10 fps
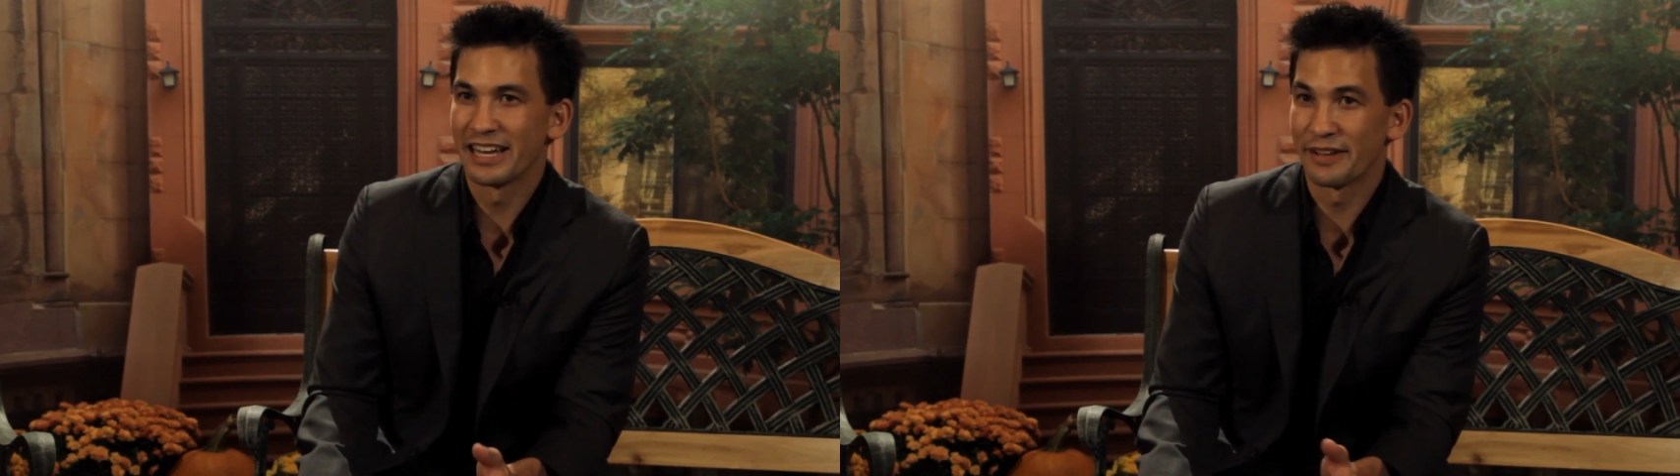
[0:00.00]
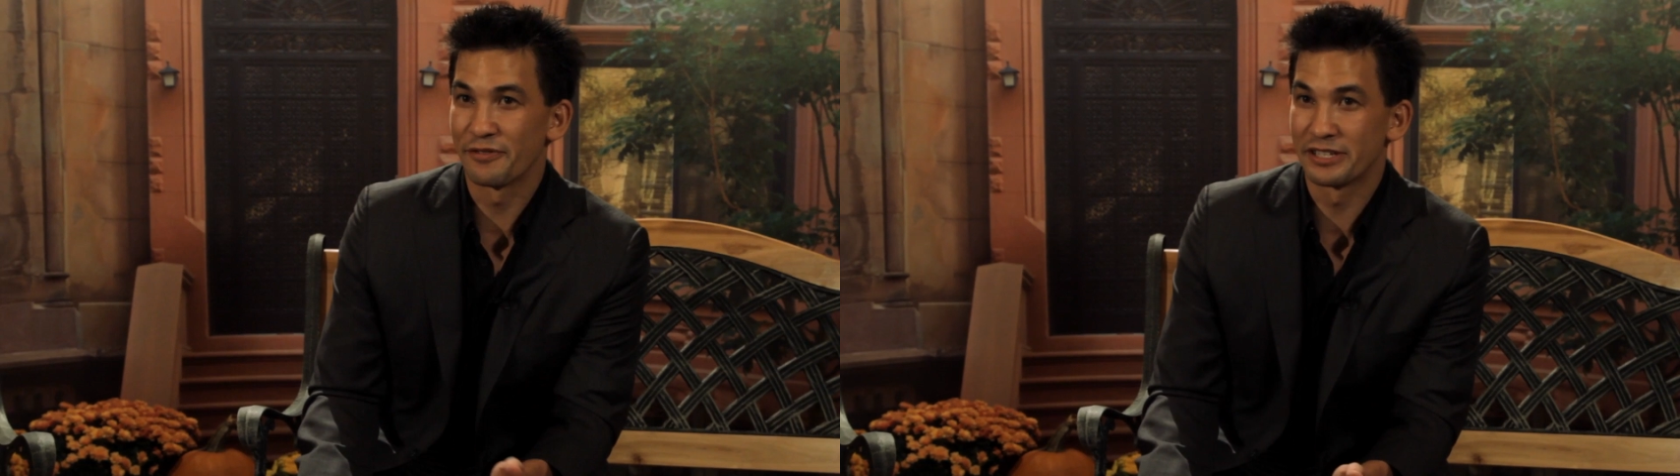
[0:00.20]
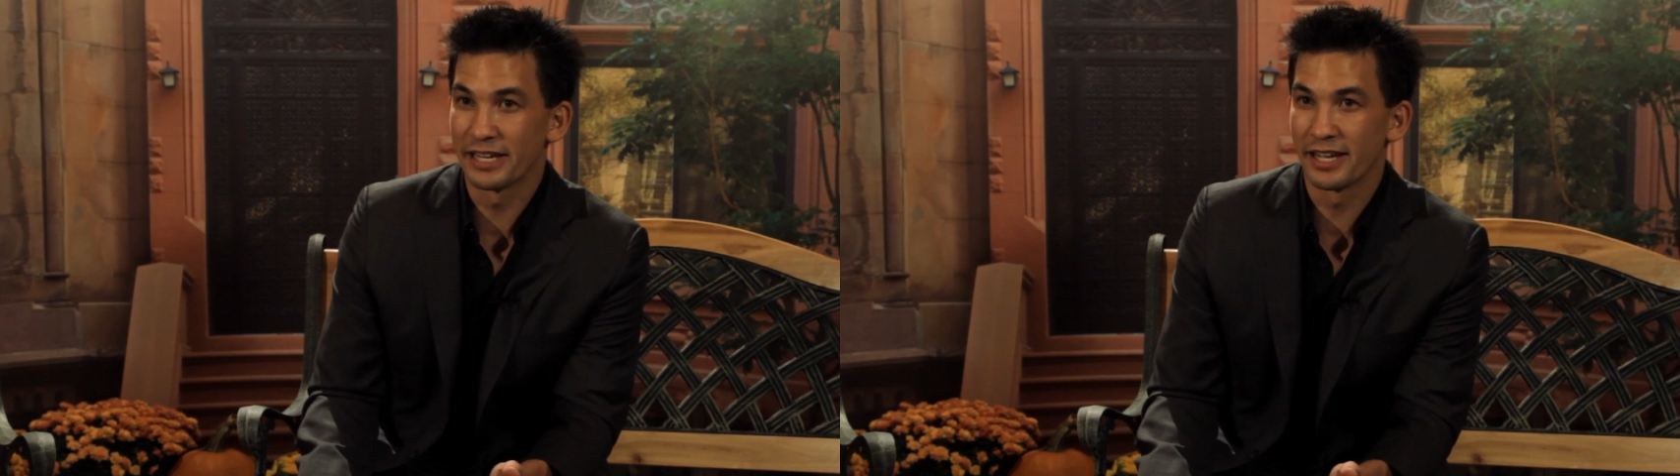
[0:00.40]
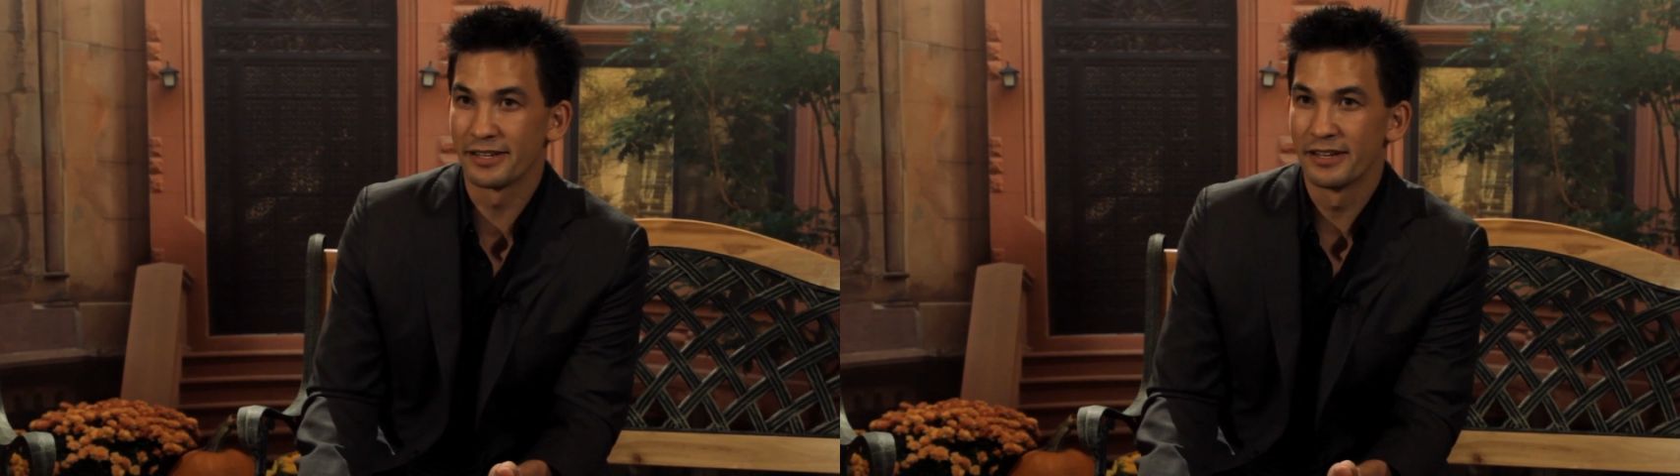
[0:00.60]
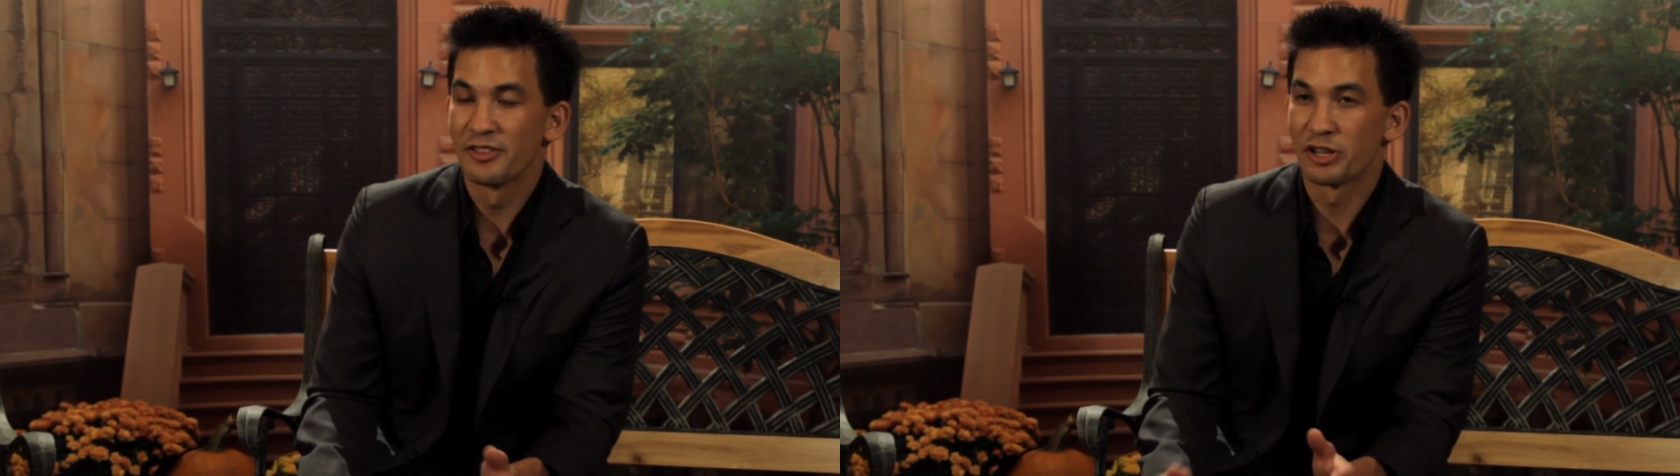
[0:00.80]
And if you
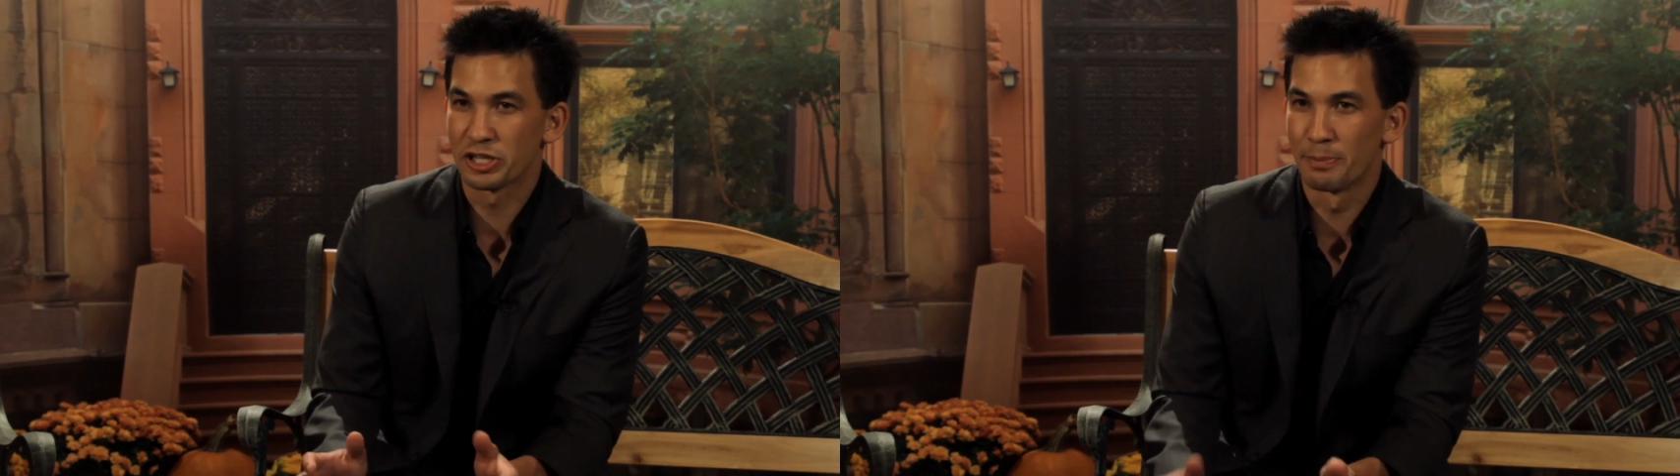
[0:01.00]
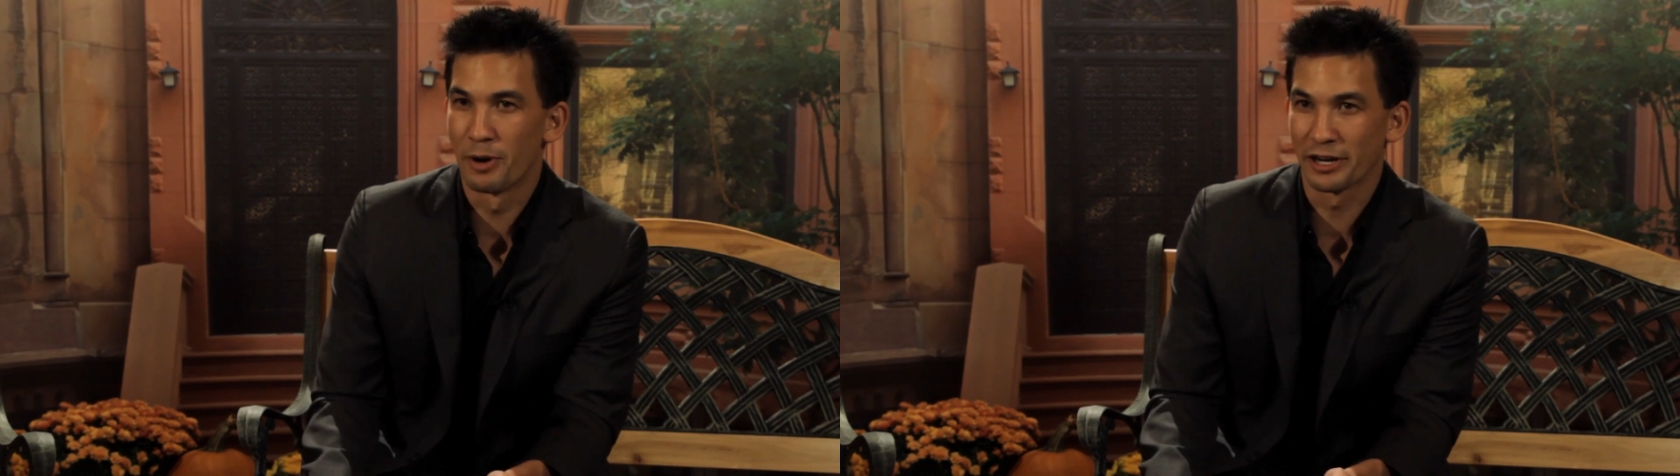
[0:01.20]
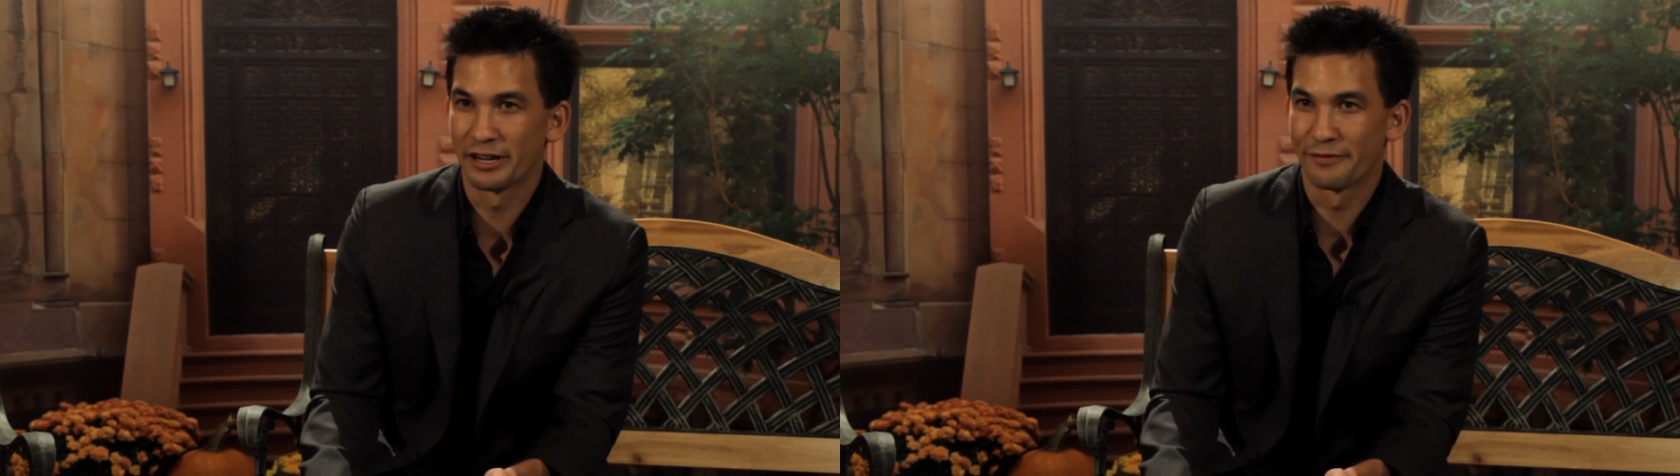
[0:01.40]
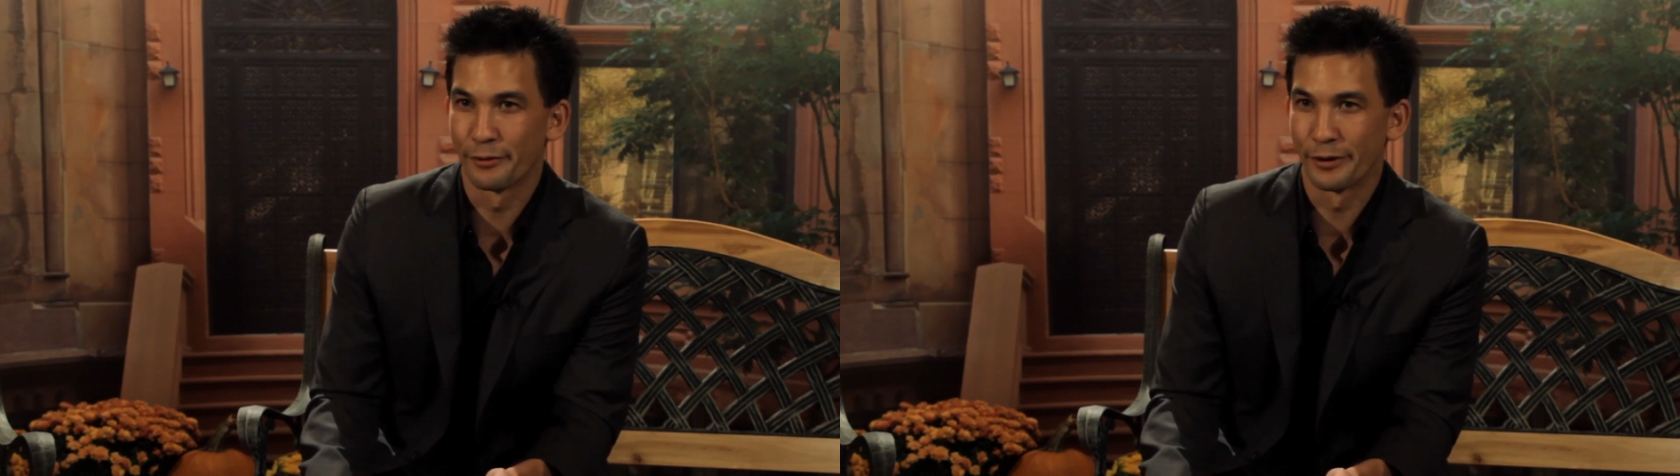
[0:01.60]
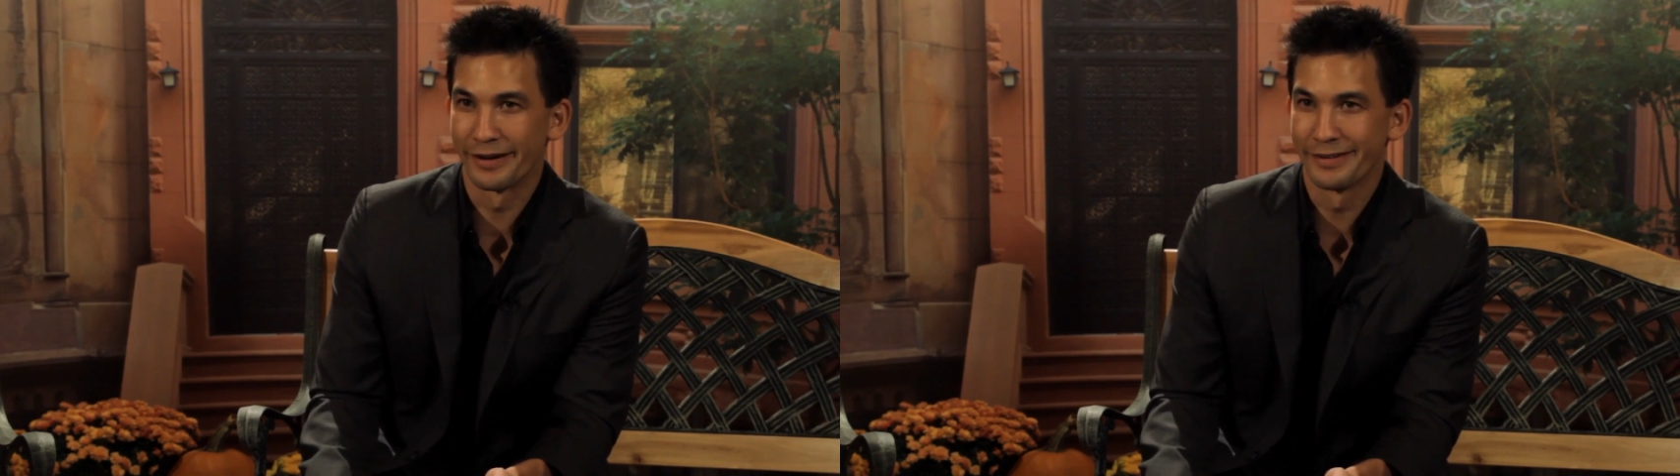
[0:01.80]
did, there's a market
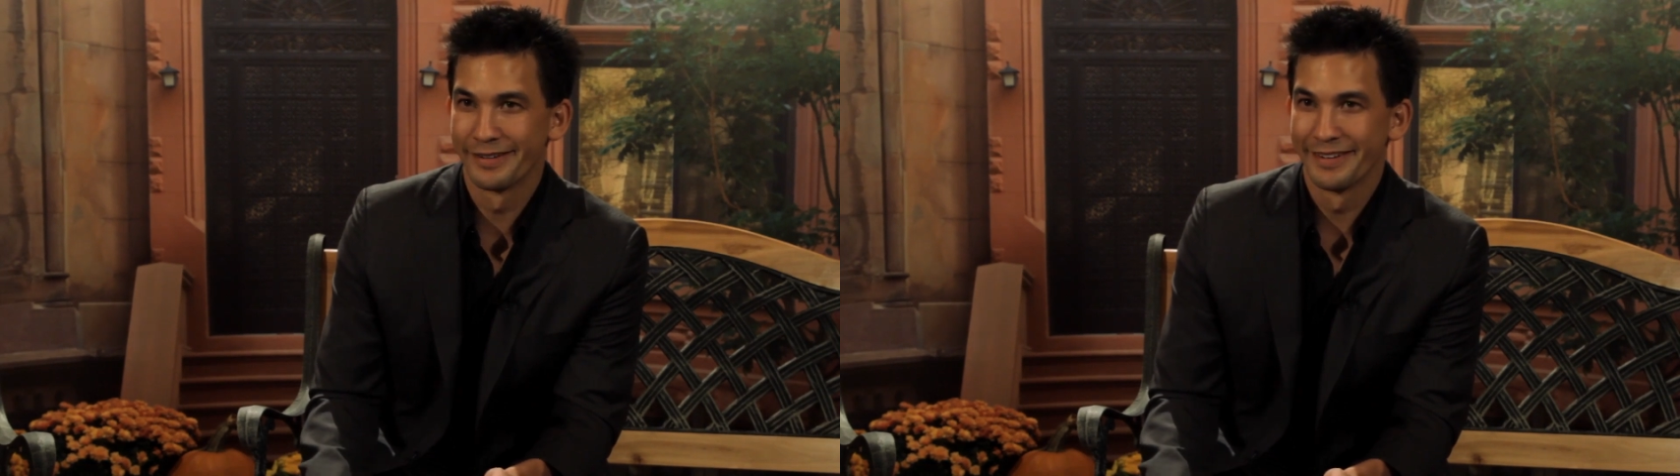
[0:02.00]
for it.